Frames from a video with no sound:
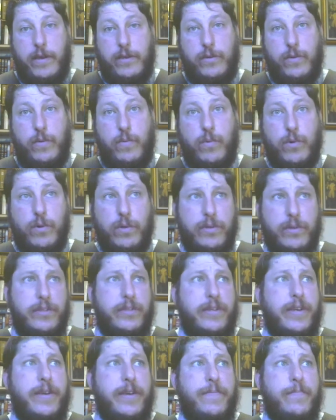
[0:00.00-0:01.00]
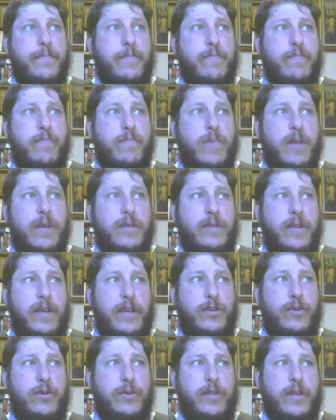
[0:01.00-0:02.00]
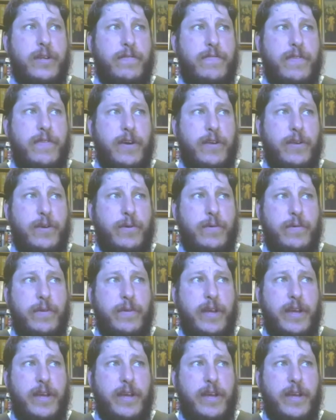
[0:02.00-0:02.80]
So Wolsey is an interesting fellow,